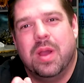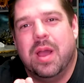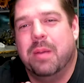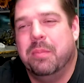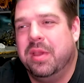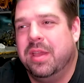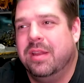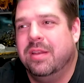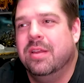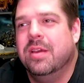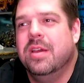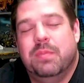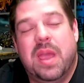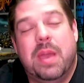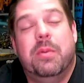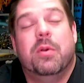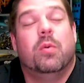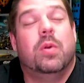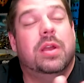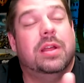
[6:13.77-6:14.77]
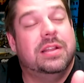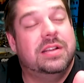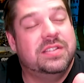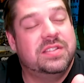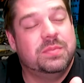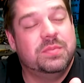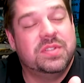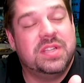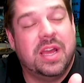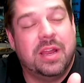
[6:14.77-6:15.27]
I mean, maybe
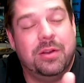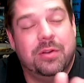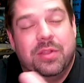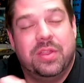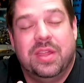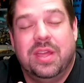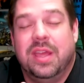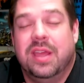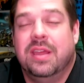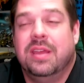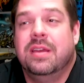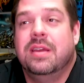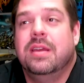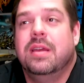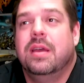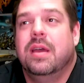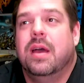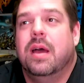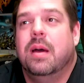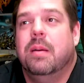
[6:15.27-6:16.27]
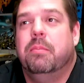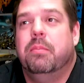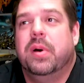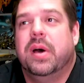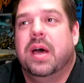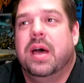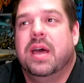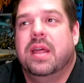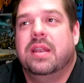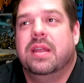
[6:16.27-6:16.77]
realism's not your thing
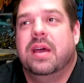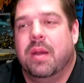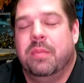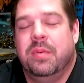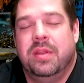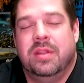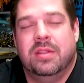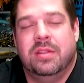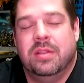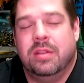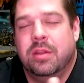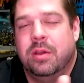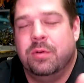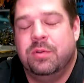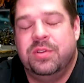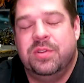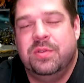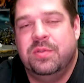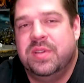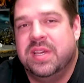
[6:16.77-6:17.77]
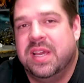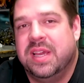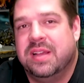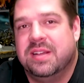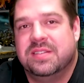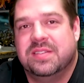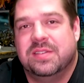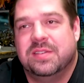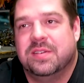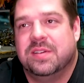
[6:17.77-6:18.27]
but I mean, no two
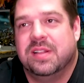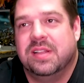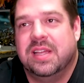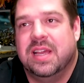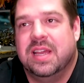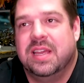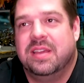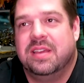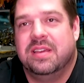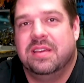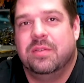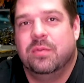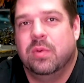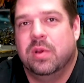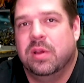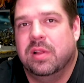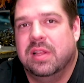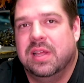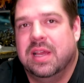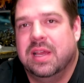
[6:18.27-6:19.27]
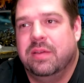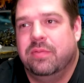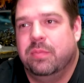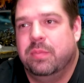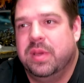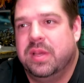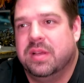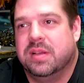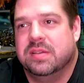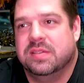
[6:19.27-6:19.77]
tanks look alike in real life
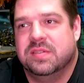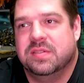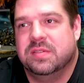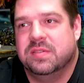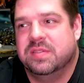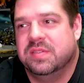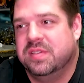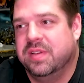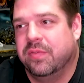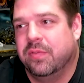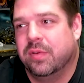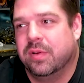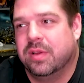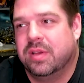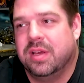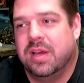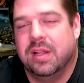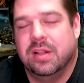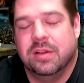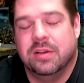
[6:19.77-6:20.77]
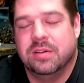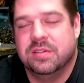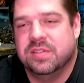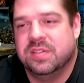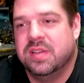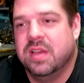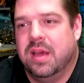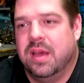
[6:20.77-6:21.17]
because there's different colors.